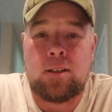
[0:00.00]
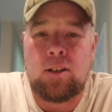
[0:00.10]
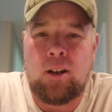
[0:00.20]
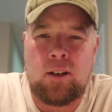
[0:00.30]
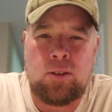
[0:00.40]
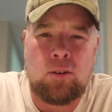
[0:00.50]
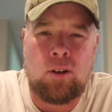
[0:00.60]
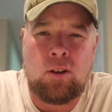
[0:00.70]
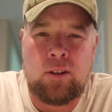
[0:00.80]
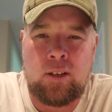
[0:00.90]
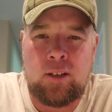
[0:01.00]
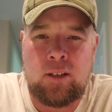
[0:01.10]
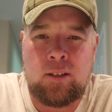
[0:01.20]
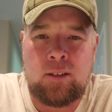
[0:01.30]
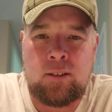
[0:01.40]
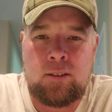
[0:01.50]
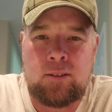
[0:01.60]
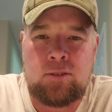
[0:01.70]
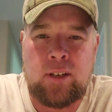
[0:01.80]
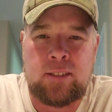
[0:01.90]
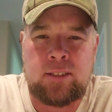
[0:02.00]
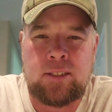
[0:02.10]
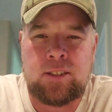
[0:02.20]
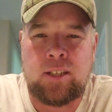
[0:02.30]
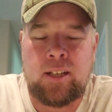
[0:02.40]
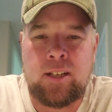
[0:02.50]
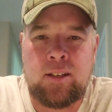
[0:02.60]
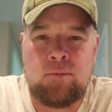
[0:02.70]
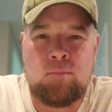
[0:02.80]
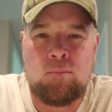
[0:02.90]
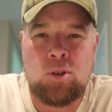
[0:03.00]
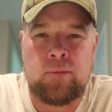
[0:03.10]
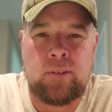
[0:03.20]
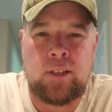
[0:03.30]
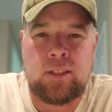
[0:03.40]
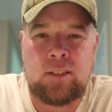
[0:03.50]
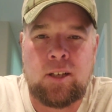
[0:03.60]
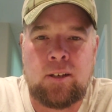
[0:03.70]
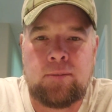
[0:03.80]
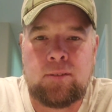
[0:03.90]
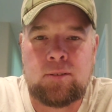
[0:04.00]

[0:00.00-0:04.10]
you're not doing all the transitioning and moving and stuff.